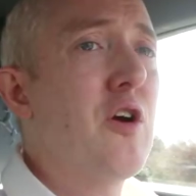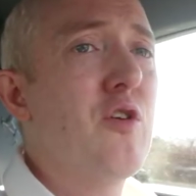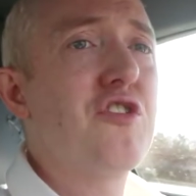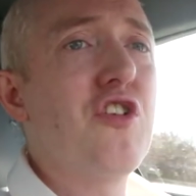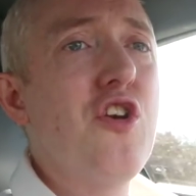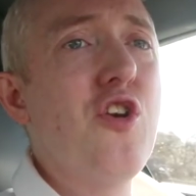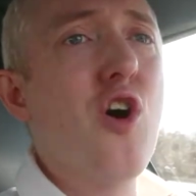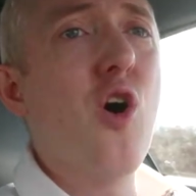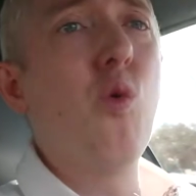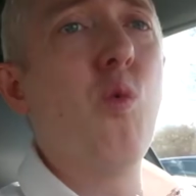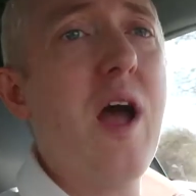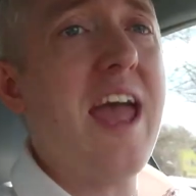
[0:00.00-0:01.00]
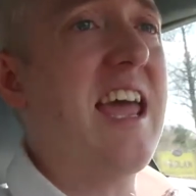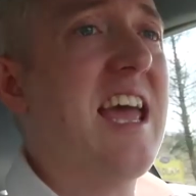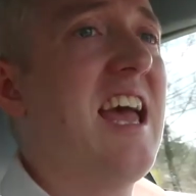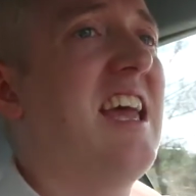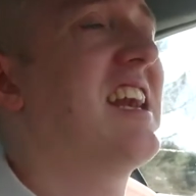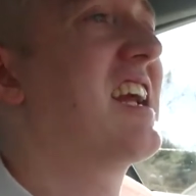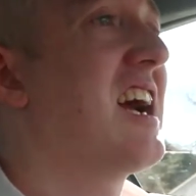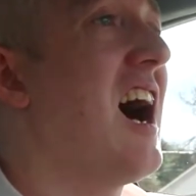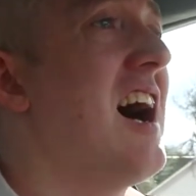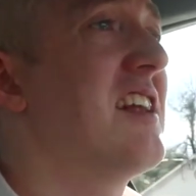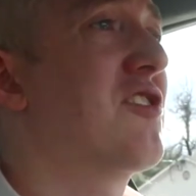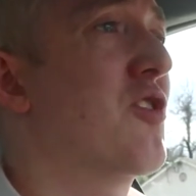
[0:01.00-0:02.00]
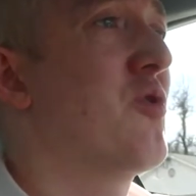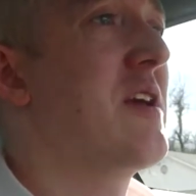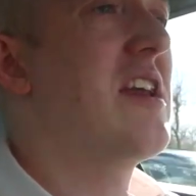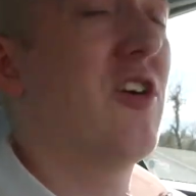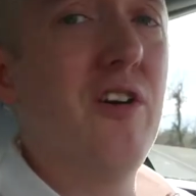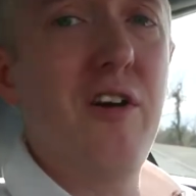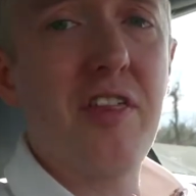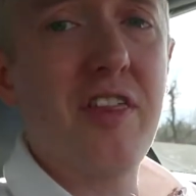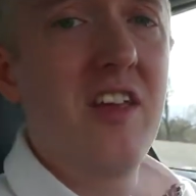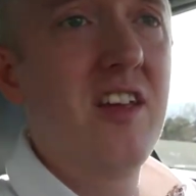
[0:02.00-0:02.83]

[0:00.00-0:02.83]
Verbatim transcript: There is no way in God's green earth